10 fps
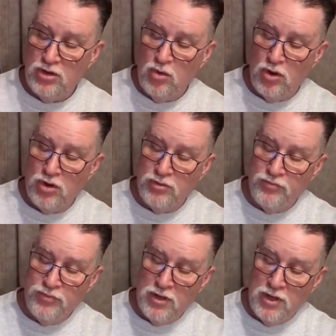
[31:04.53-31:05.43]
Lord.
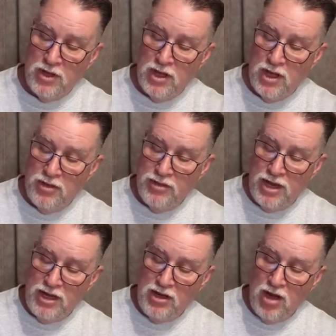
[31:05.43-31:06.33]
Then
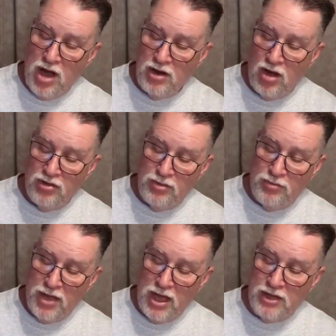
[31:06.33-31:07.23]
he got on the
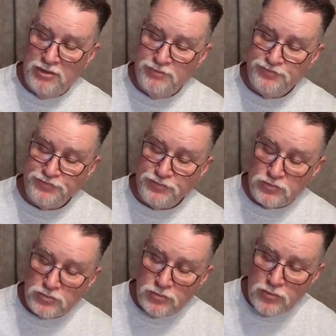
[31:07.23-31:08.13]
bed
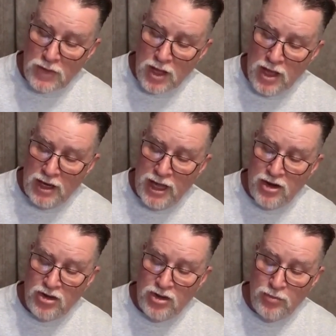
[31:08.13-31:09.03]
and laid
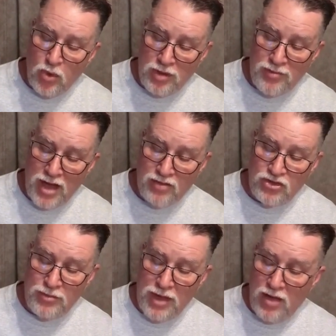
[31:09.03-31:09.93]
on the boy, mouth
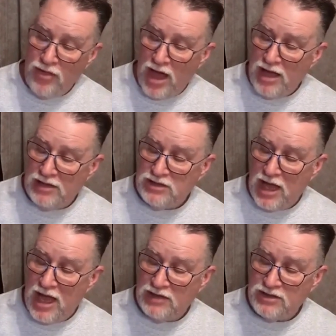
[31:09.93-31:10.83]
to mouth, eyes to
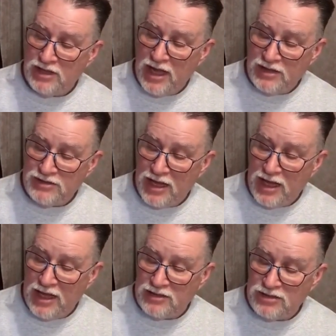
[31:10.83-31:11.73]
eyes, and hands to
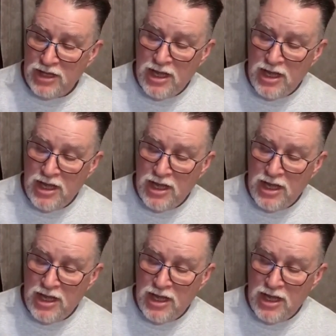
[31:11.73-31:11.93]
hands.